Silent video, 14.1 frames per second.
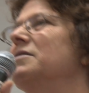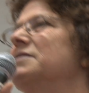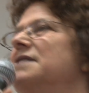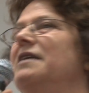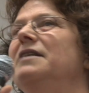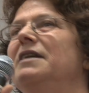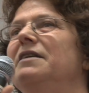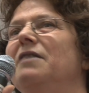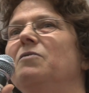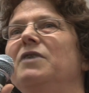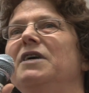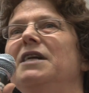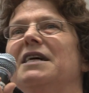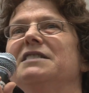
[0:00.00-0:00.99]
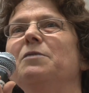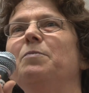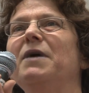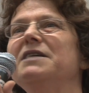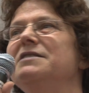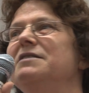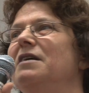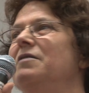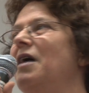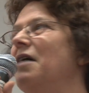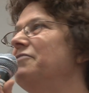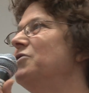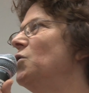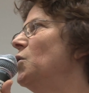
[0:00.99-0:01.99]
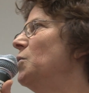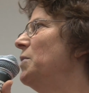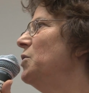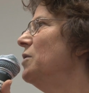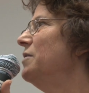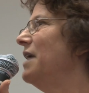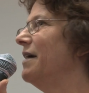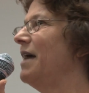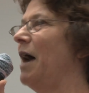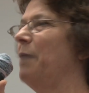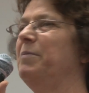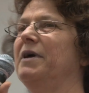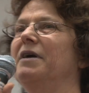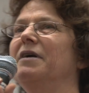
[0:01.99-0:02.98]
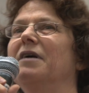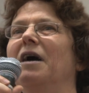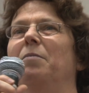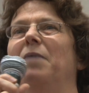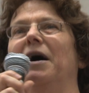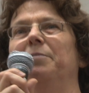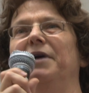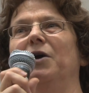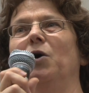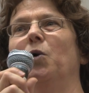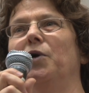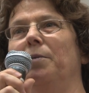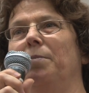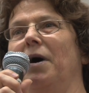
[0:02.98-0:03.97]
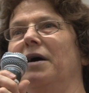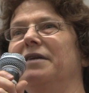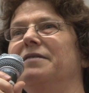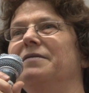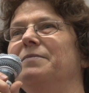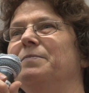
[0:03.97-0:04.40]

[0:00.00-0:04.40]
Suddenly they realized the Palestinians, after all, were not that happy about being occupied.